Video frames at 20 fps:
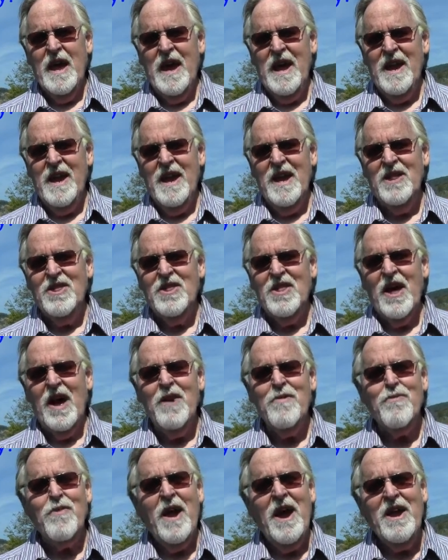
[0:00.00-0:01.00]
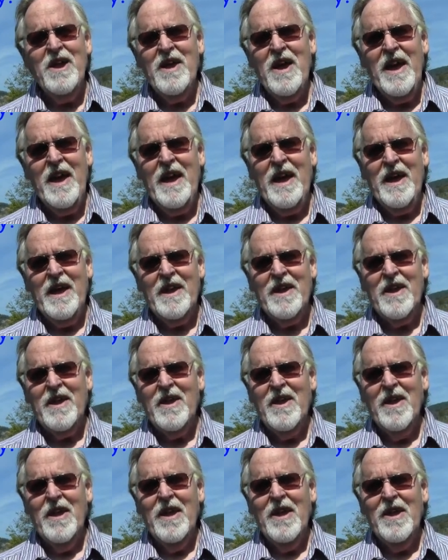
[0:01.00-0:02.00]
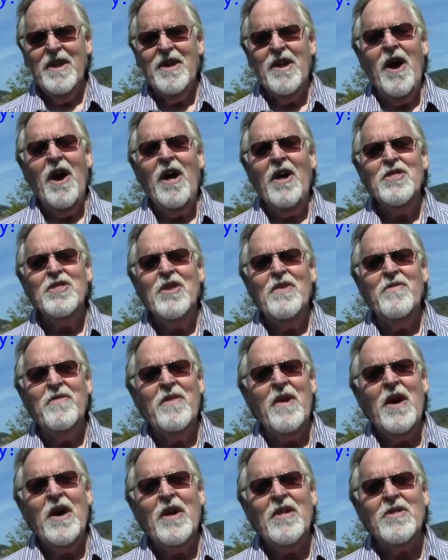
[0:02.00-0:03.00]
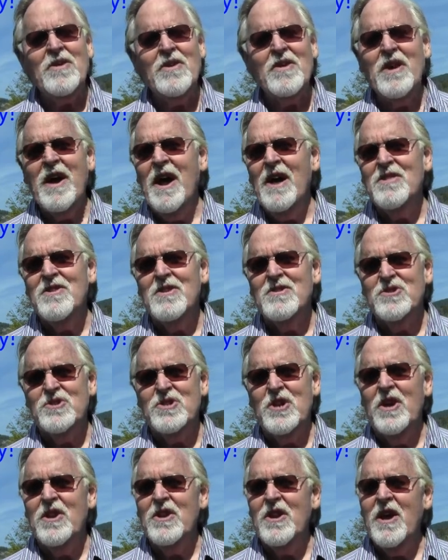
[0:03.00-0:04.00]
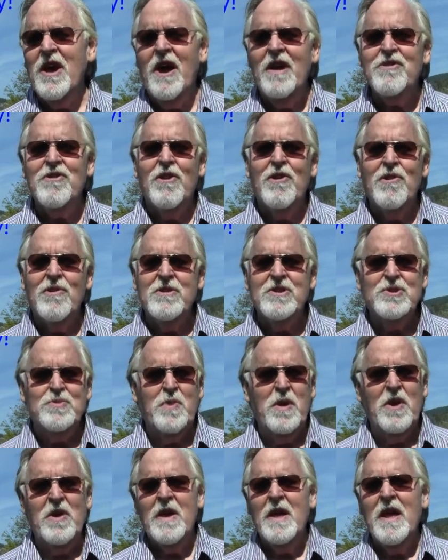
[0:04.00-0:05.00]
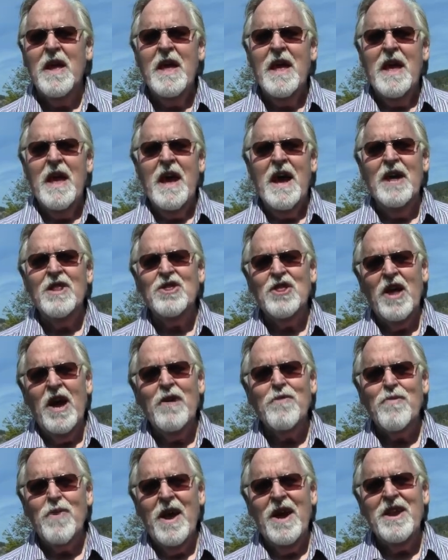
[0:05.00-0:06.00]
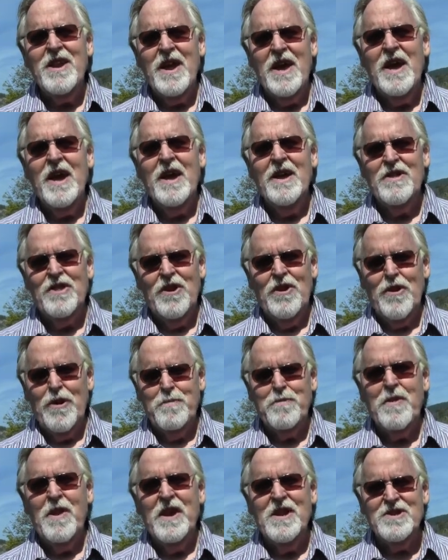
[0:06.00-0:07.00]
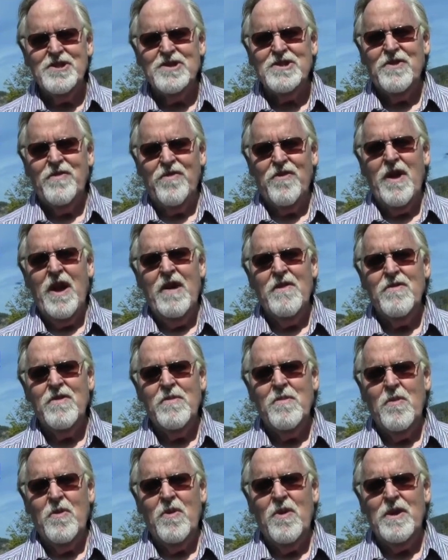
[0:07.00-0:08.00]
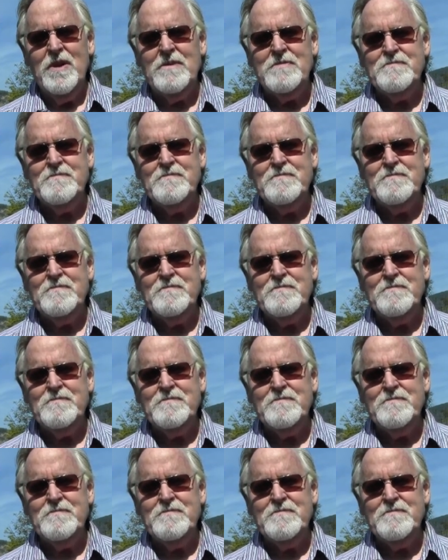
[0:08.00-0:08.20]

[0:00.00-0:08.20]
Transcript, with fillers: and at thy right hand, God the Father, God the Son, God the Holy Spirit, at thy right hand there are pleasures forevermore.